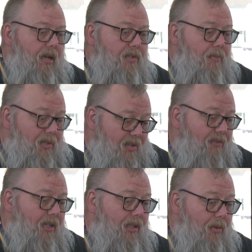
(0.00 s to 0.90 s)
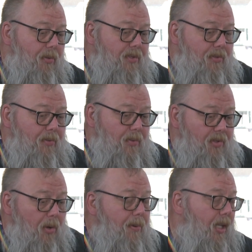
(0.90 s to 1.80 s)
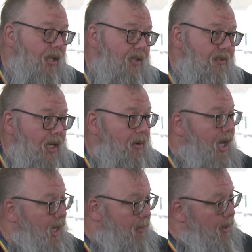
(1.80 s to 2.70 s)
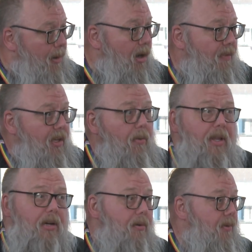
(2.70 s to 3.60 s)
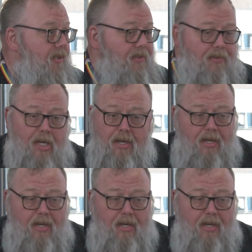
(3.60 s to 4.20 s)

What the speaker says: specifically was opening this, I knew I had to be a part of it, whether it was